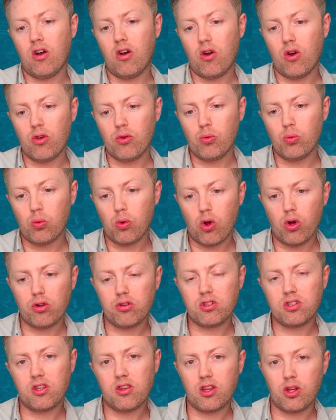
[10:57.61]
on
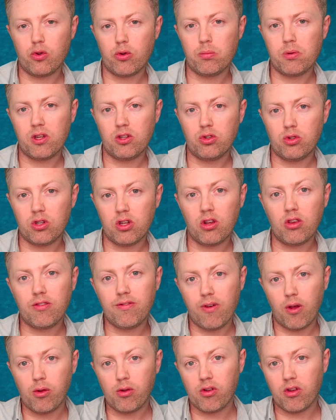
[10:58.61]
what the European Union's
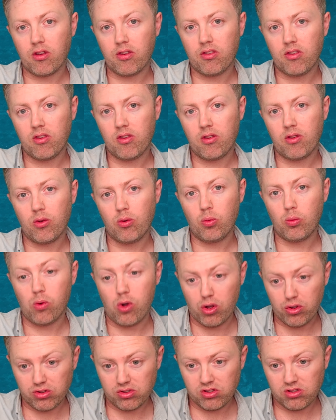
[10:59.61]
focus
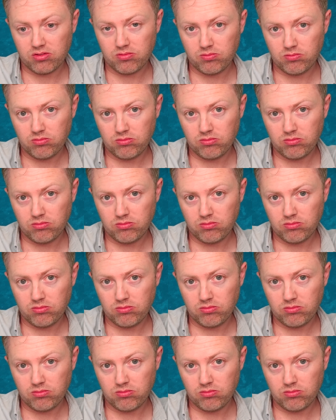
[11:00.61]
was.